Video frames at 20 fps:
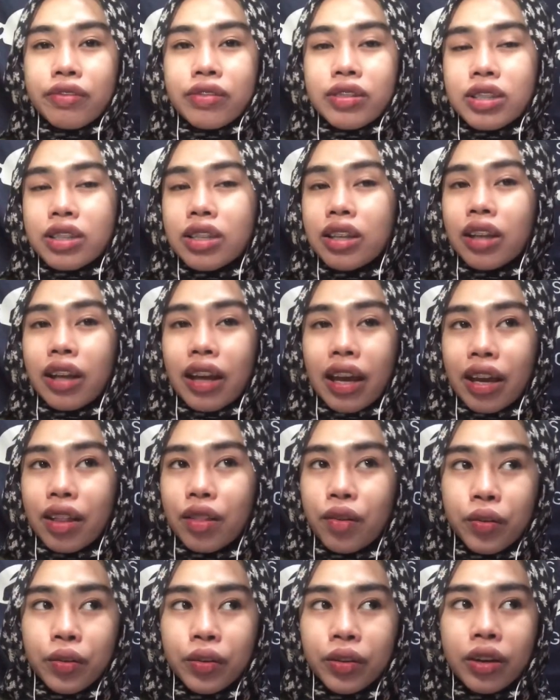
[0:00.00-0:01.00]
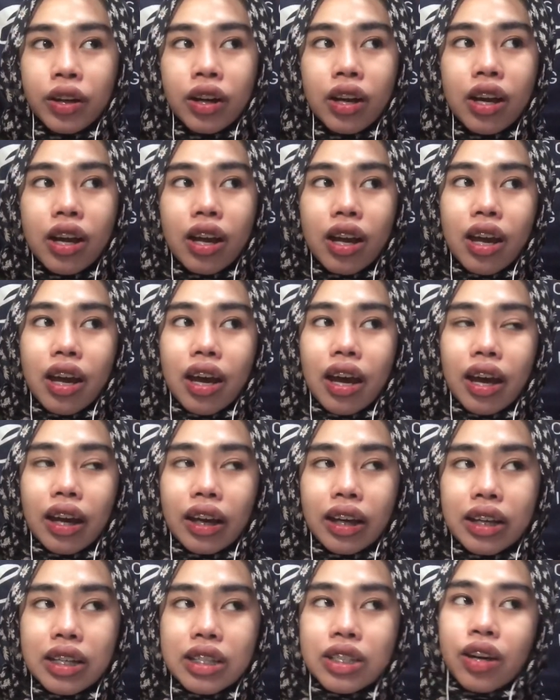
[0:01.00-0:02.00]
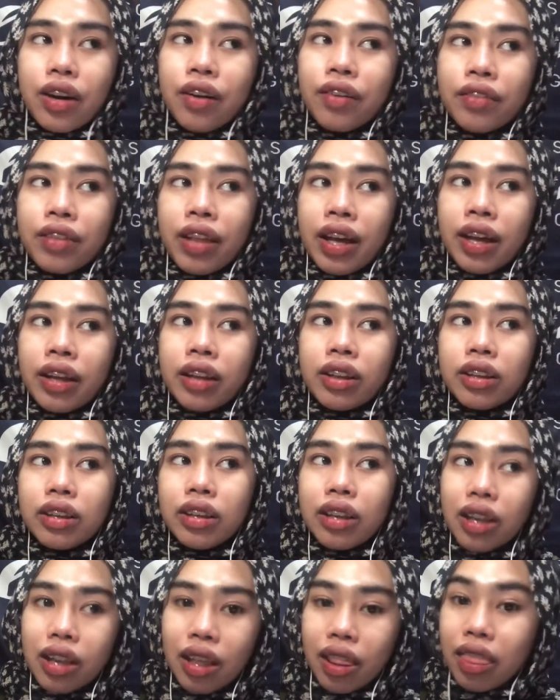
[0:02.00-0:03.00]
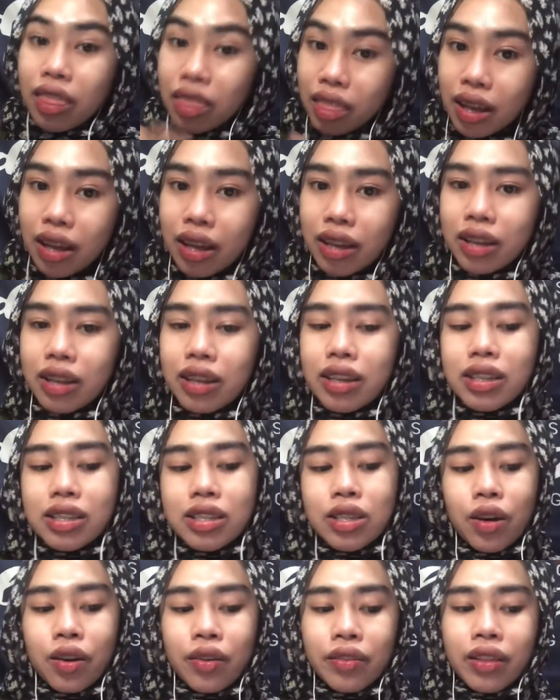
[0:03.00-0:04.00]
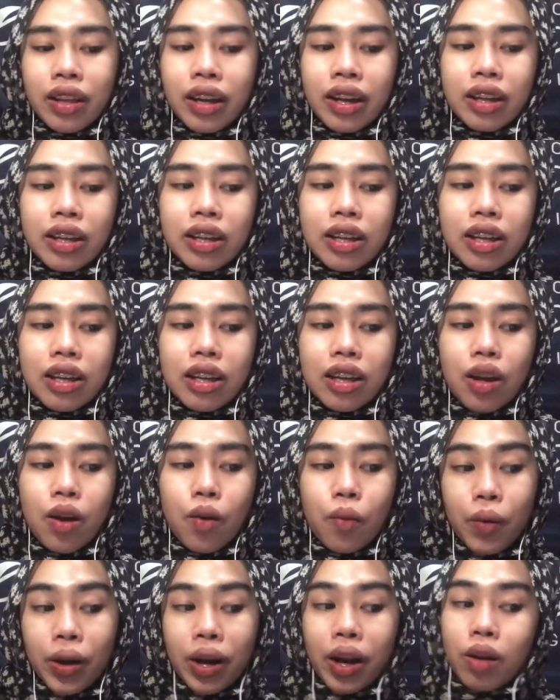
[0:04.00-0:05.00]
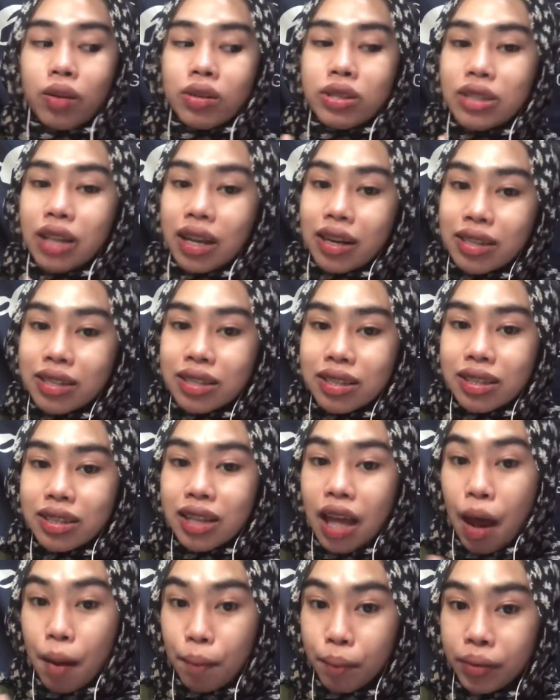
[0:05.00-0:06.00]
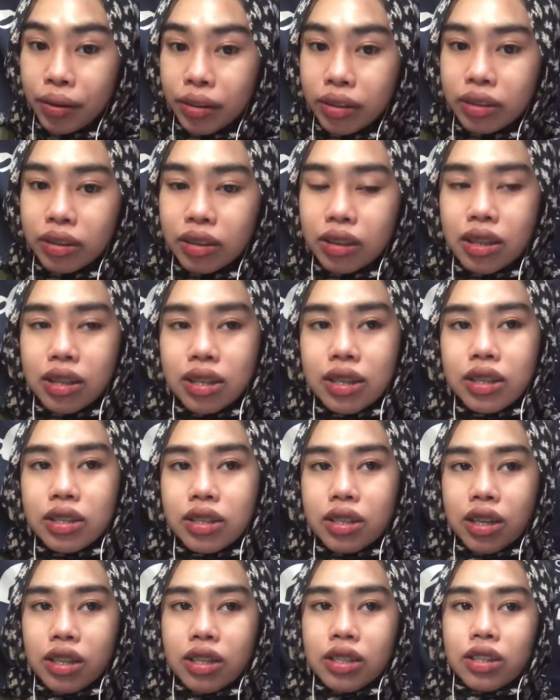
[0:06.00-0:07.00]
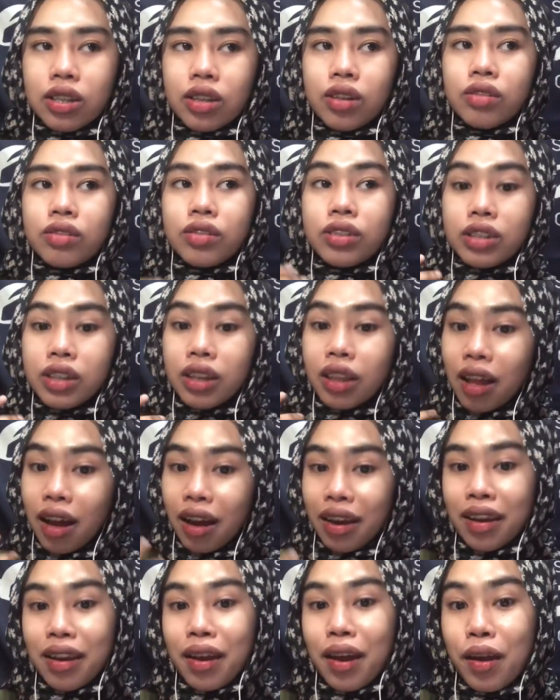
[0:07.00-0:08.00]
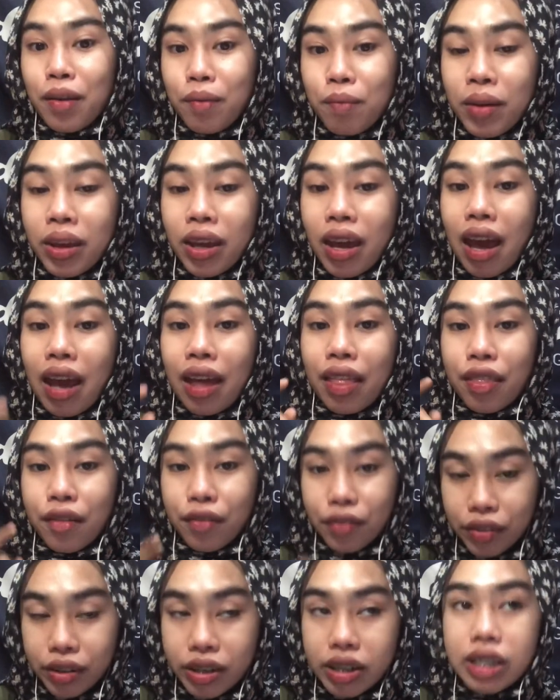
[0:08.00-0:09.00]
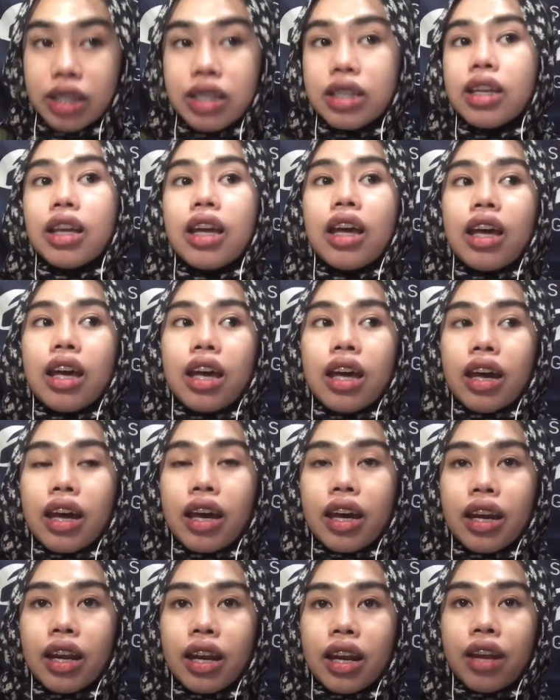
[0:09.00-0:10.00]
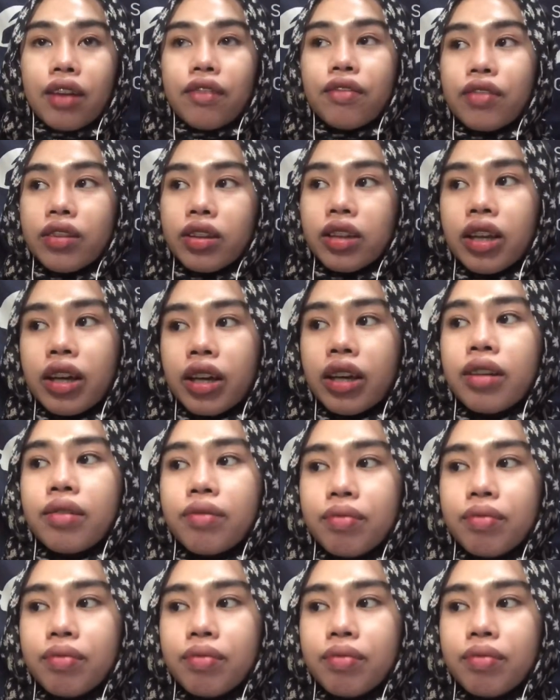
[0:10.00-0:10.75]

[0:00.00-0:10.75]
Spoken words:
still hate her because of that thing, because of like, when I was standing, it happened, because of she lied at me at the first. And then I feel like,